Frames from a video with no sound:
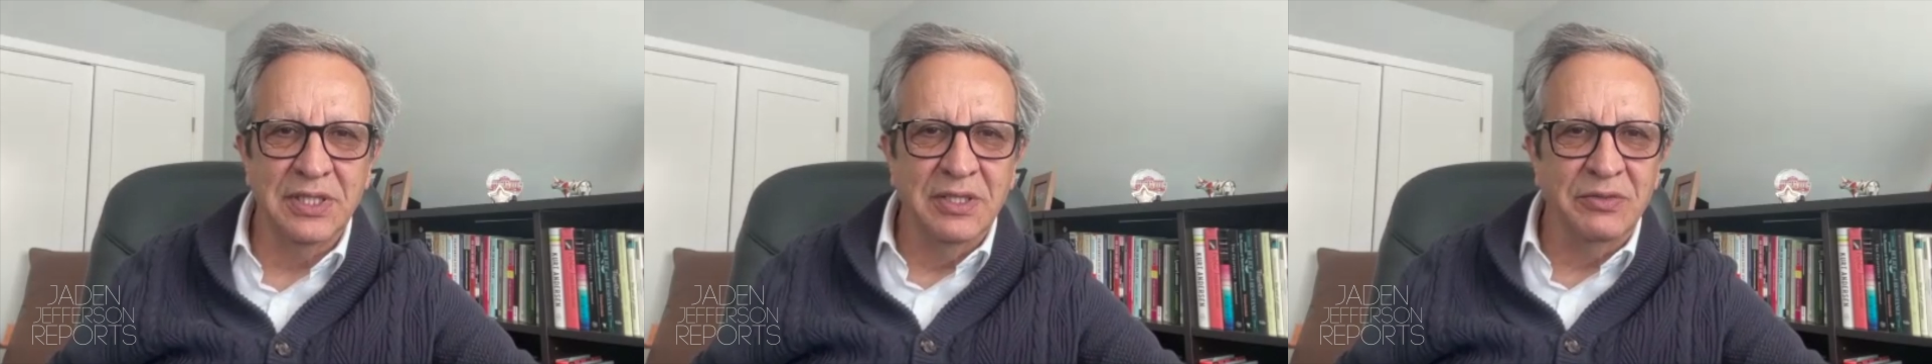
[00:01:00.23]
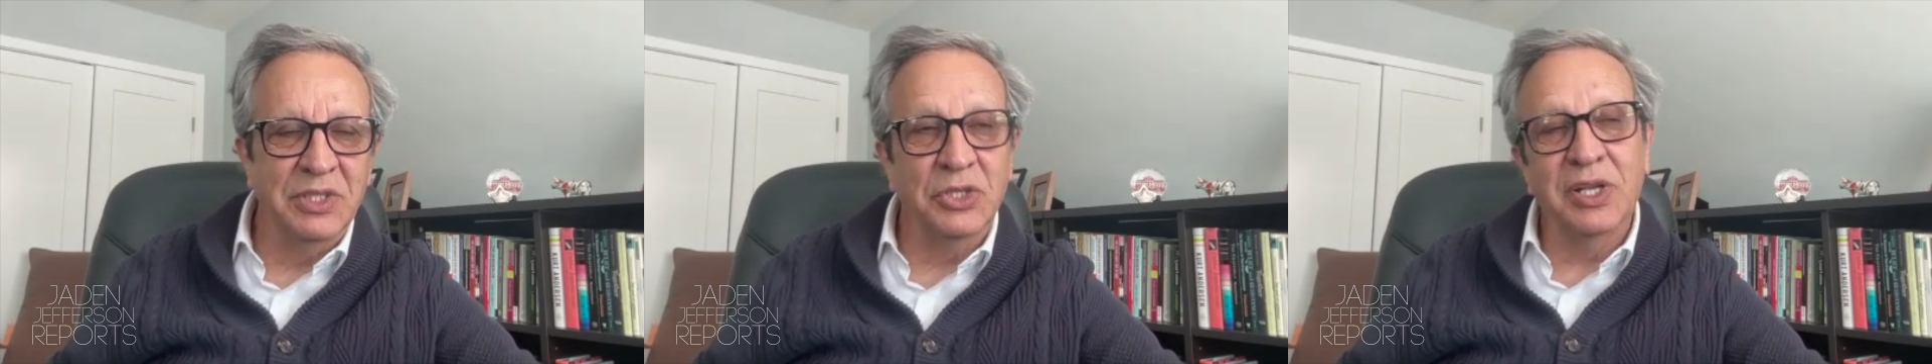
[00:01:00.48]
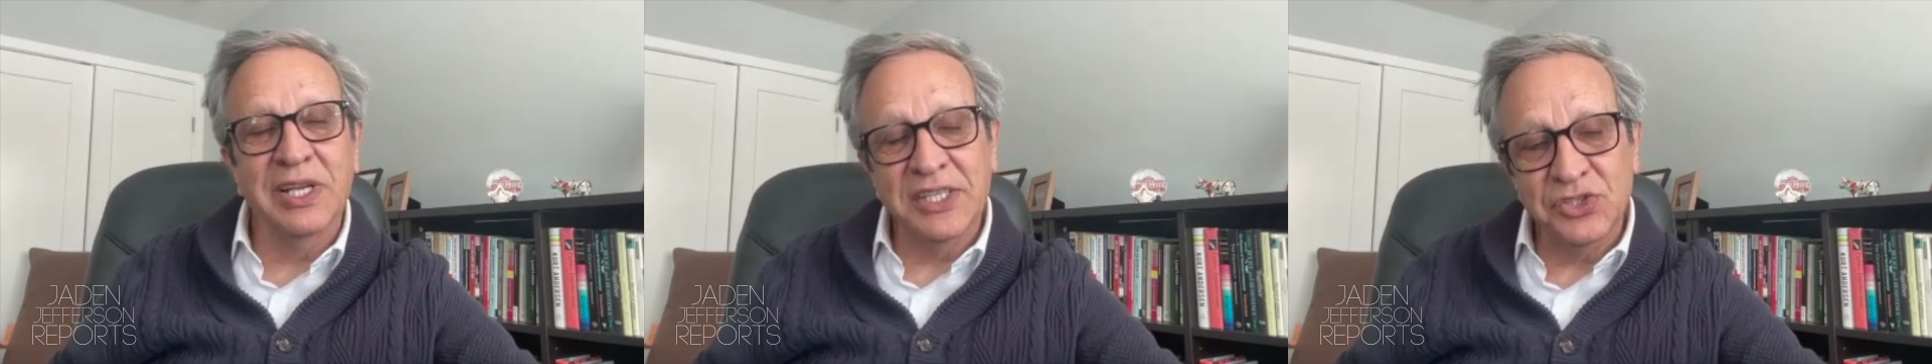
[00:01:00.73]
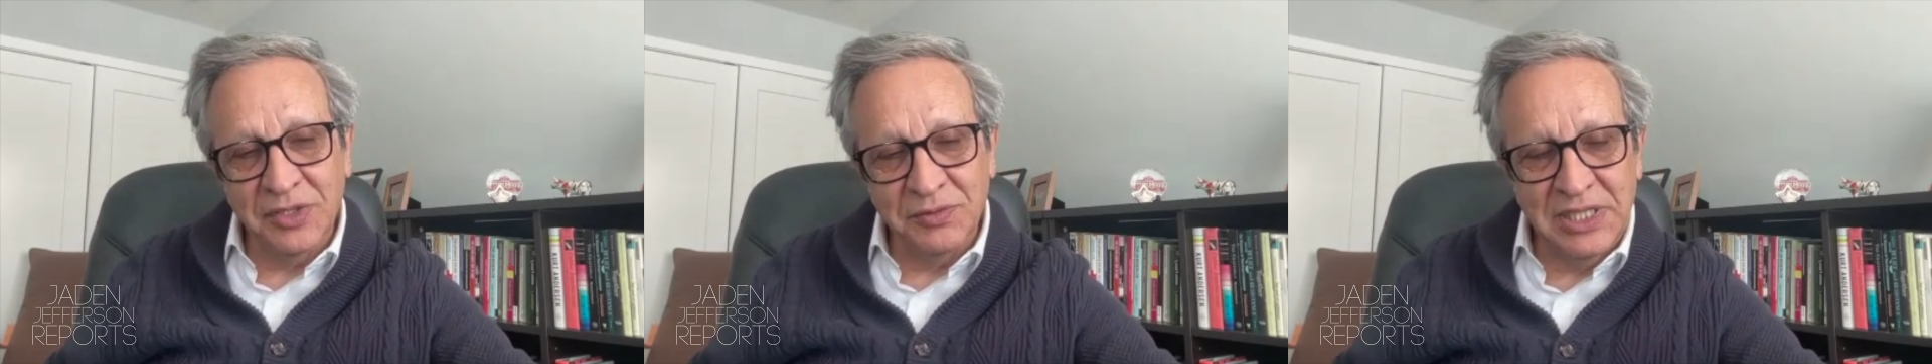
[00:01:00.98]
The
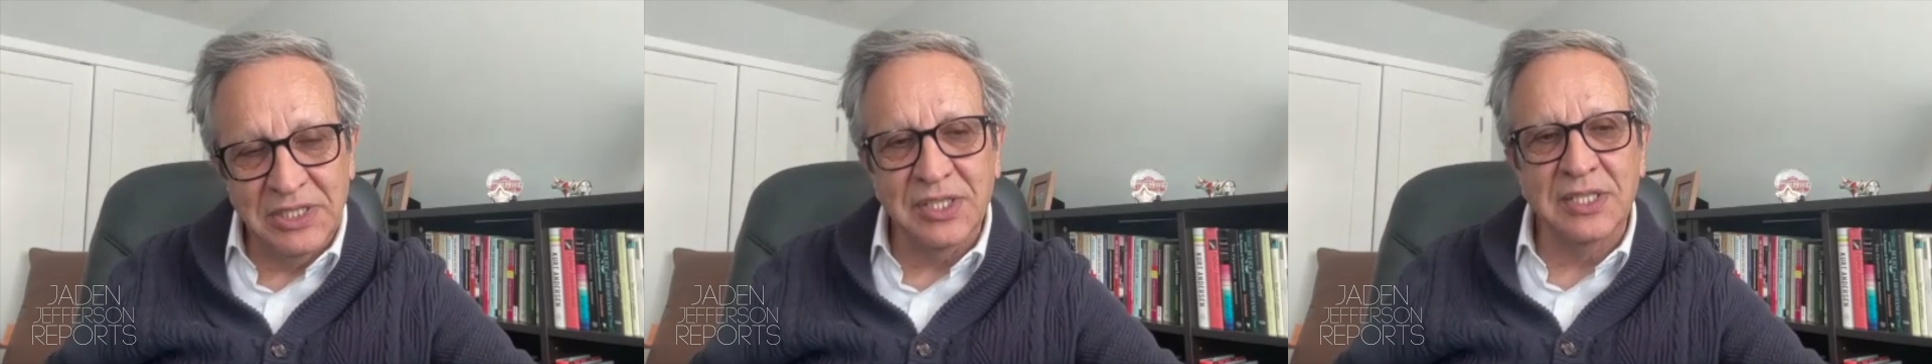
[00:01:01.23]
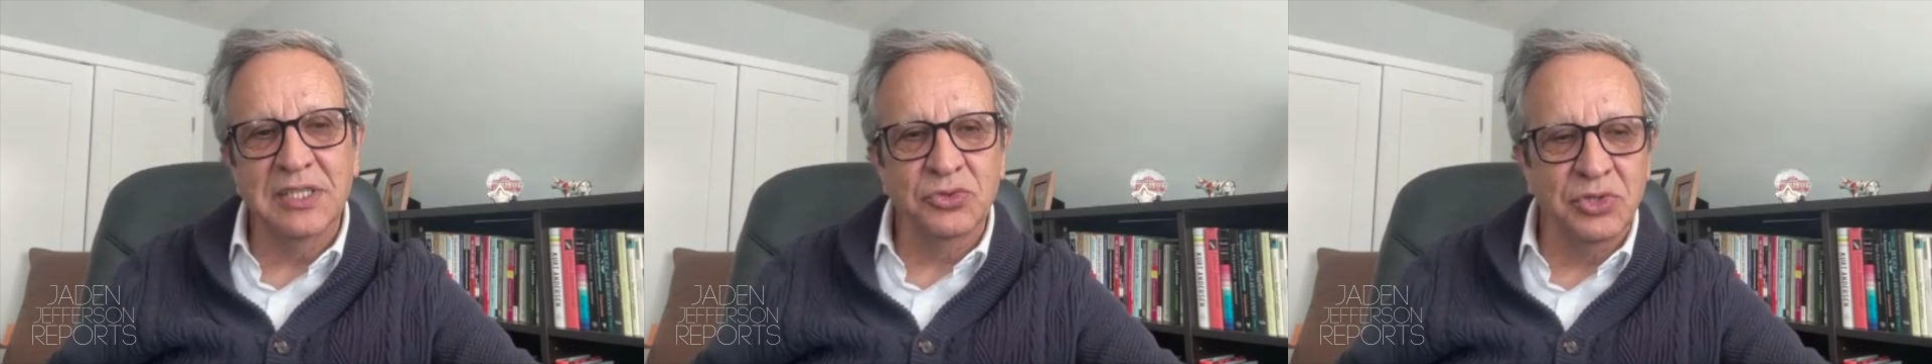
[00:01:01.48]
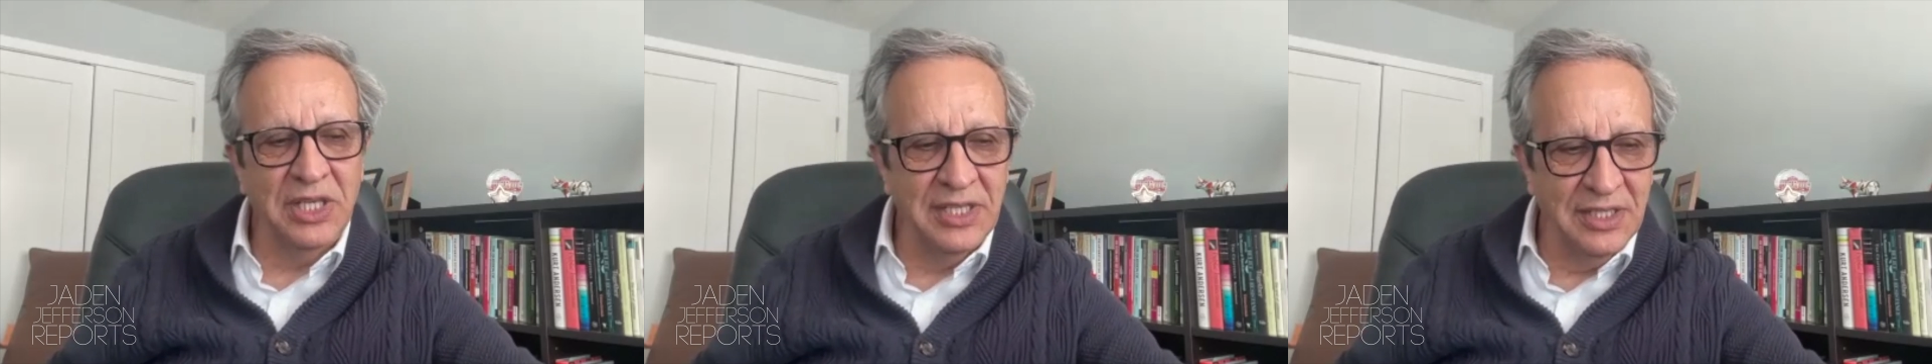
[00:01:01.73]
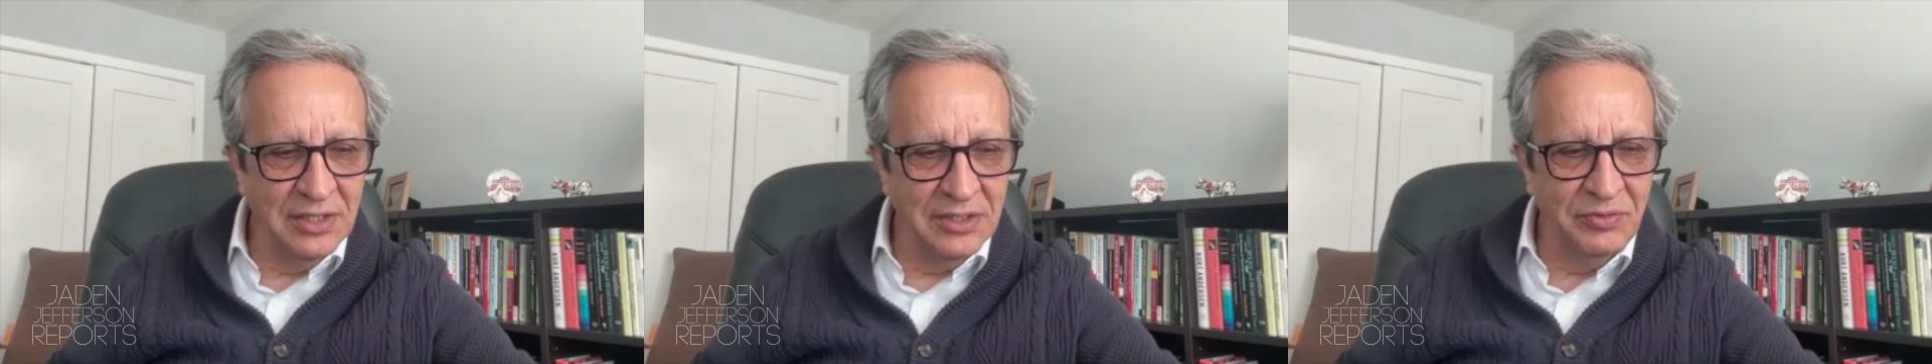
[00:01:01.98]
collection of data and then
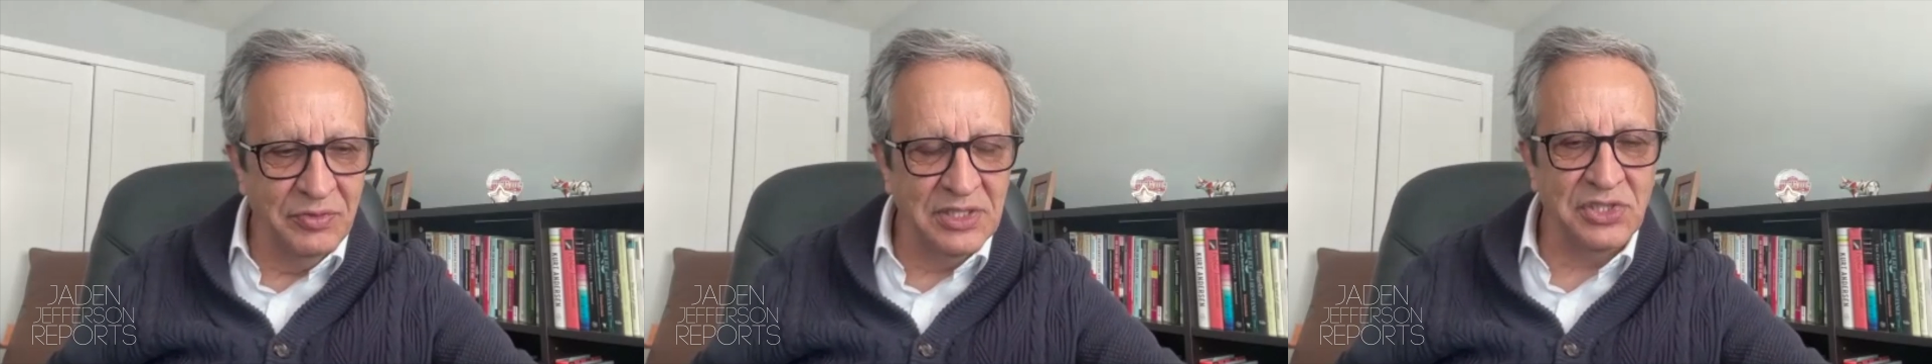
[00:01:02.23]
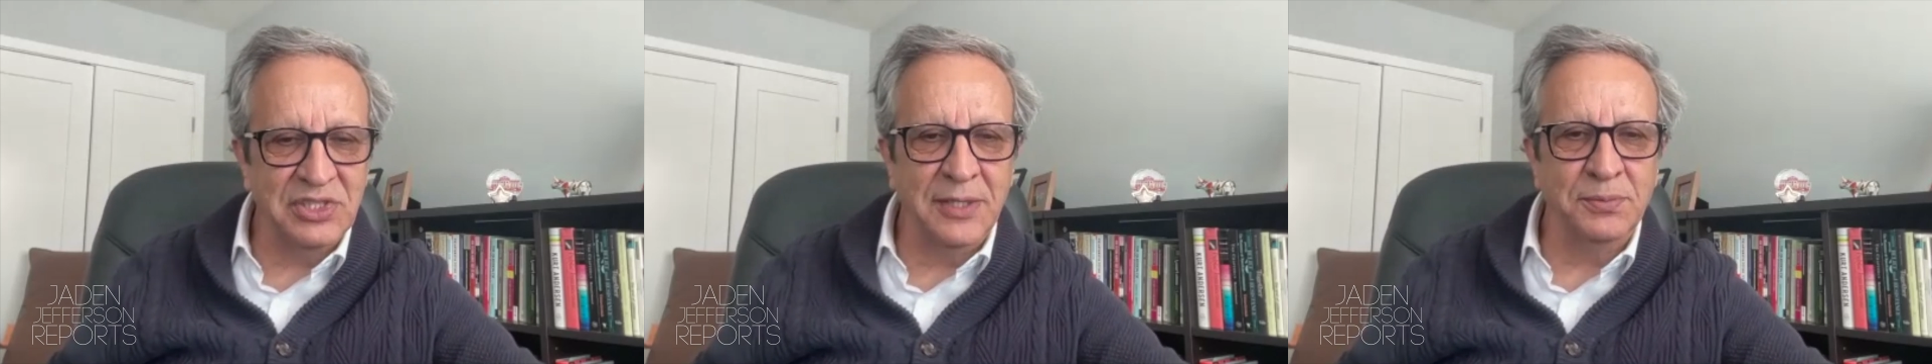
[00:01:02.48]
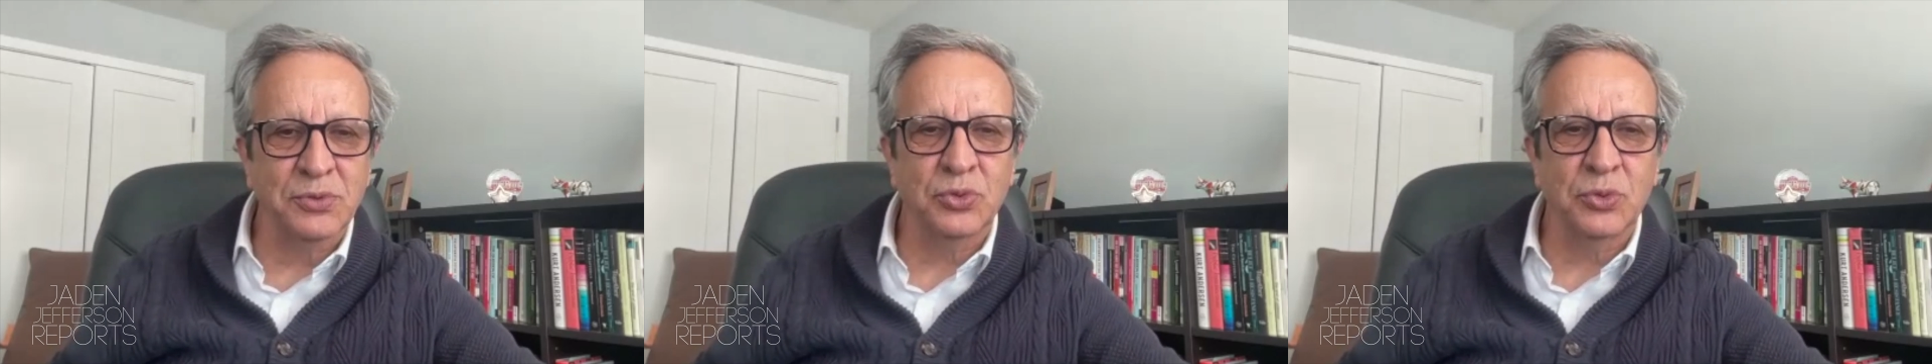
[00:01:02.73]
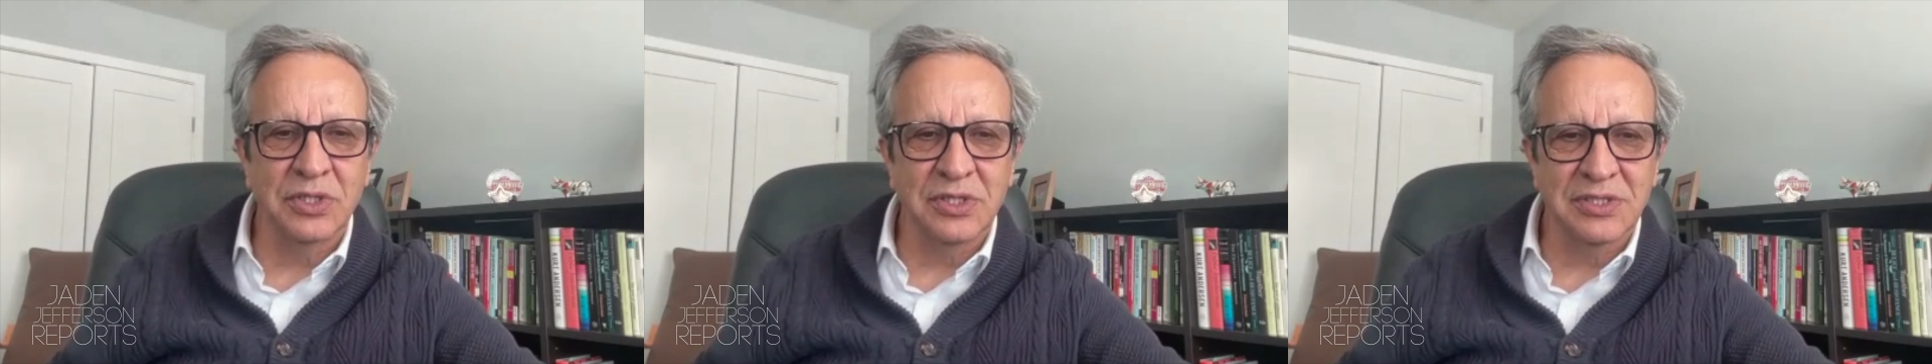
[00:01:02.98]
training are the first steps towards